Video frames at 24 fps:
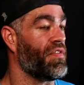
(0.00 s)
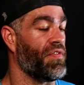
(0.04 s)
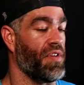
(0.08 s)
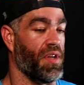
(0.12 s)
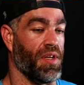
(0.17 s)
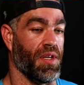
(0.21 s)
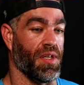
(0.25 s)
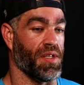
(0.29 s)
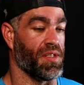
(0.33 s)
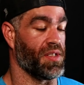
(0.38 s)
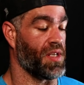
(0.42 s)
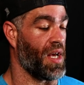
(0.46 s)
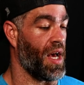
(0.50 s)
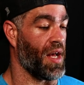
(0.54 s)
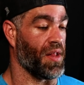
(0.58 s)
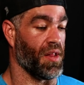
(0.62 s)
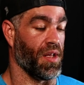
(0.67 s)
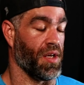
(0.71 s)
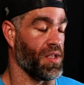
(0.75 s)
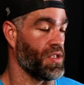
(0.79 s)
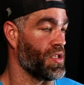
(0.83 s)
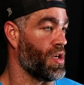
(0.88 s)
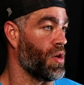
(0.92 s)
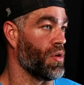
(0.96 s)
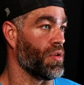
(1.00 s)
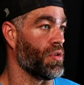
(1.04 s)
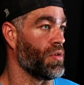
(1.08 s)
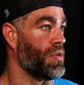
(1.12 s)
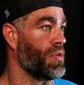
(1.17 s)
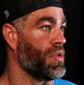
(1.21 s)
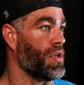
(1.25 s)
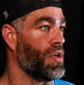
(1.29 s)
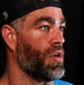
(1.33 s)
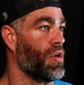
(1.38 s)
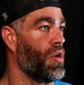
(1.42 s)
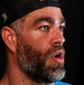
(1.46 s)
Fitness, athletes, all
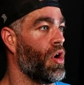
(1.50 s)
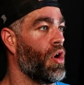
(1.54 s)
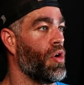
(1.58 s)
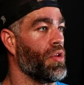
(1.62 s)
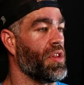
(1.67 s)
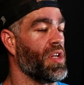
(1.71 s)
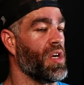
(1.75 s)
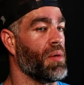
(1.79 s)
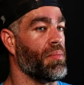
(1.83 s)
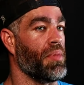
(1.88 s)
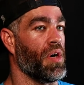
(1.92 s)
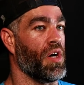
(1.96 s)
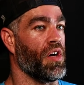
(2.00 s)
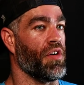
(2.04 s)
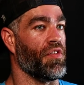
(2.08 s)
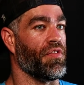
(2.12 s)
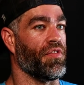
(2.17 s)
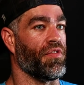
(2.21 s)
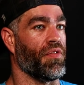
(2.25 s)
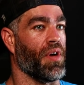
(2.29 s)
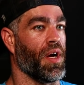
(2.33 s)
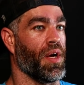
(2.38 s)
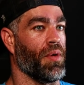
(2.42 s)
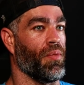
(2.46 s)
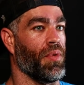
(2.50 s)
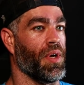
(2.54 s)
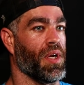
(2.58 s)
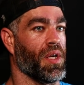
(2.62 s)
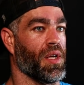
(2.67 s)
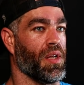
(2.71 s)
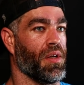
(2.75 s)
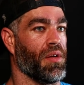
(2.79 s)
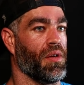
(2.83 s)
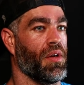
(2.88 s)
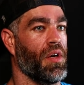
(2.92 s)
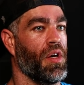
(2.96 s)
the all the above, right? We
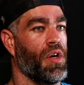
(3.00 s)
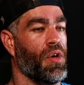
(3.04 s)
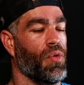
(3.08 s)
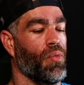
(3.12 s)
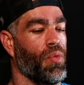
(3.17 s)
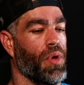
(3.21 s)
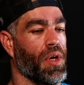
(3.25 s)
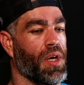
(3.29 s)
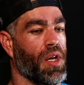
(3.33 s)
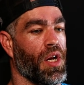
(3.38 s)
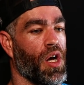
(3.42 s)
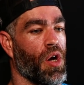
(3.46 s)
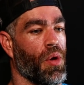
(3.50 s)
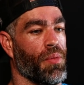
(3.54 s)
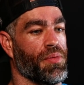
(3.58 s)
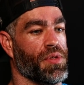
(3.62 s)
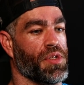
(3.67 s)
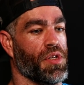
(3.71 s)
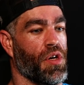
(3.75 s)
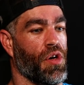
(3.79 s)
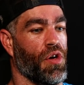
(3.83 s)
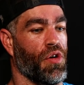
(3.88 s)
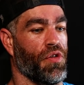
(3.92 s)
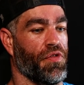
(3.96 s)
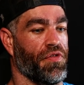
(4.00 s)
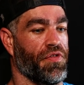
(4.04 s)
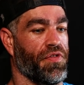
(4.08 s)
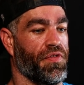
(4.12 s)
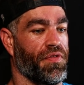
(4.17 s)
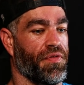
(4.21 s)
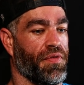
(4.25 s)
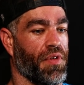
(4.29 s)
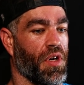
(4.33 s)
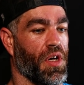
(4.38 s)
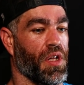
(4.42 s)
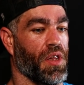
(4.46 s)
can help solve
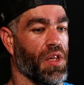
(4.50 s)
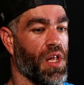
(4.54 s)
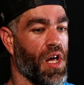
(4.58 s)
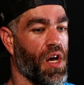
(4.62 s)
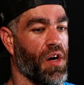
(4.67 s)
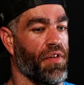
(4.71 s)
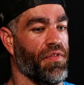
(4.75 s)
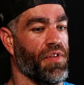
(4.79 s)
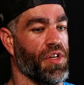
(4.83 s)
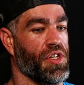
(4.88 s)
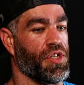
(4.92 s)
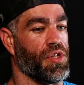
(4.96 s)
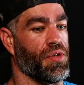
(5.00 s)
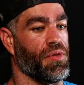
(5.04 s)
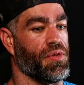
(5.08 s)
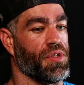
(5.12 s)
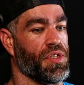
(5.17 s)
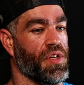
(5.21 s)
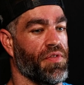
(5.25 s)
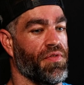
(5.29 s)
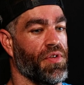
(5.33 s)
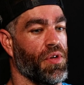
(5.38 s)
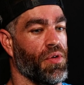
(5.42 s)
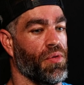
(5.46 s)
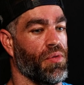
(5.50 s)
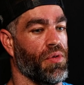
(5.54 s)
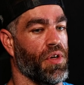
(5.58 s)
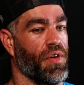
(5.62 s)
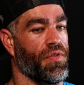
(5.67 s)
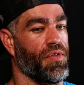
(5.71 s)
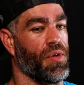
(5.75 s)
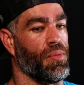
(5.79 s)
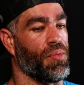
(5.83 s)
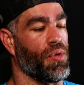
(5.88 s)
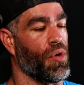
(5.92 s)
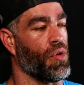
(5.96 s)
a lot of issues if
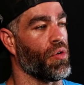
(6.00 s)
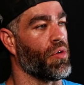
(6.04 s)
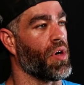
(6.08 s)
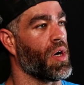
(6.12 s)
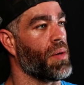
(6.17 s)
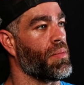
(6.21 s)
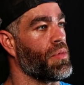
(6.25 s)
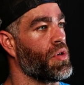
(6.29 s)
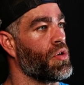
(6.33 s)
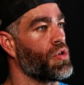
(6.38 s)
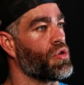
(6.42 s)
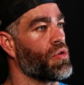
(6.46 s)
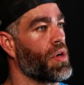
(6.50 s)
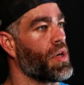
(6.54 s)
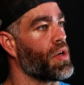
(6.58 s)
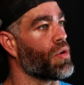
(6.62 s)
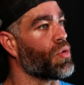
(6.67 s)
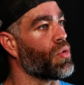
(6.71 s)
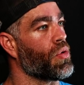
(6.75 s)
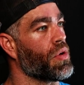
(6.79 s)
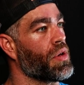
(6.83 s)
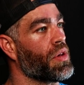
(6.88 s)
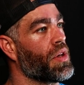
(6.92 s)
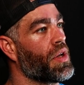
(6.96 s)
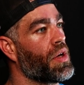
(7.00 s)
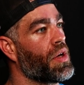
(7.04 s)
you program and you train accordingly.